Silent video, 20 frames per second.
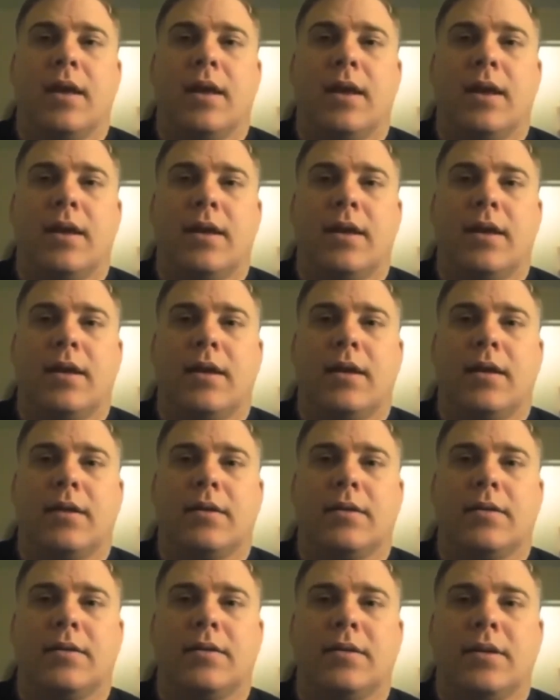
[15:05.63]

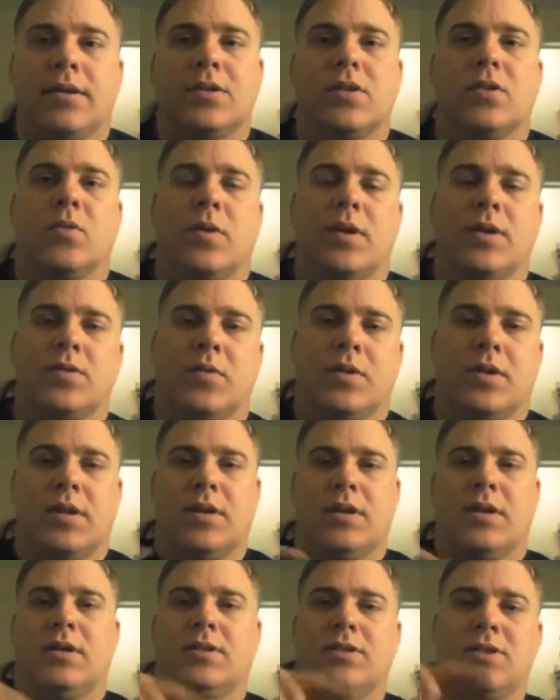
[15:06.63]
And these are the ones with
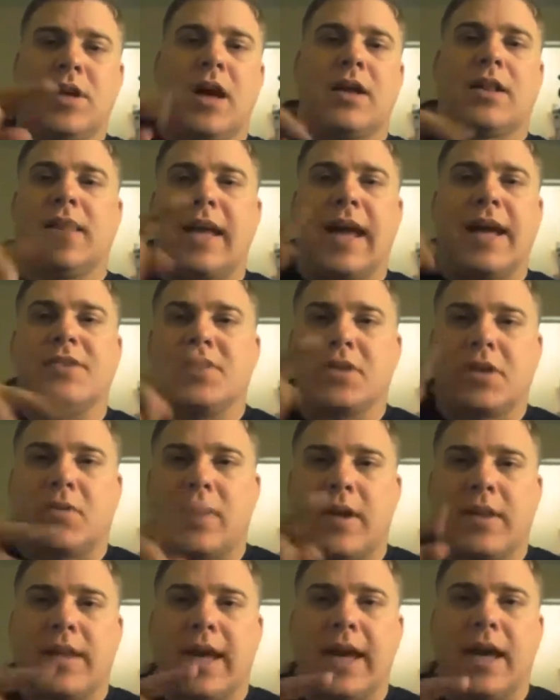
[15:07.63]
the chocolate icing
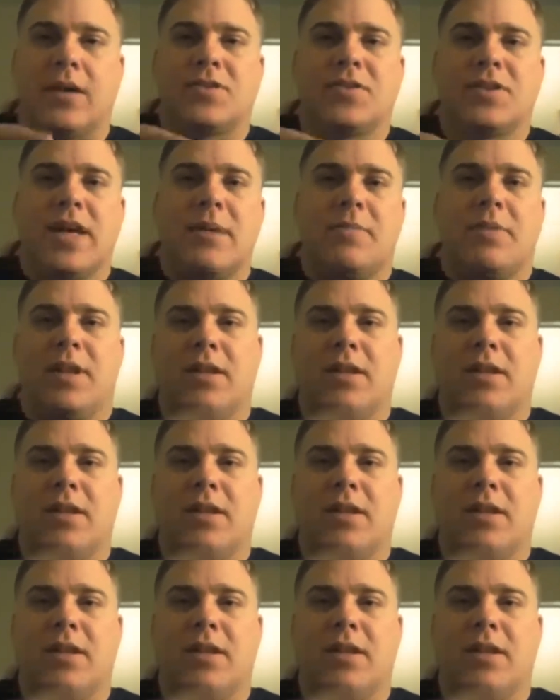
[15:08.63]
around the outside,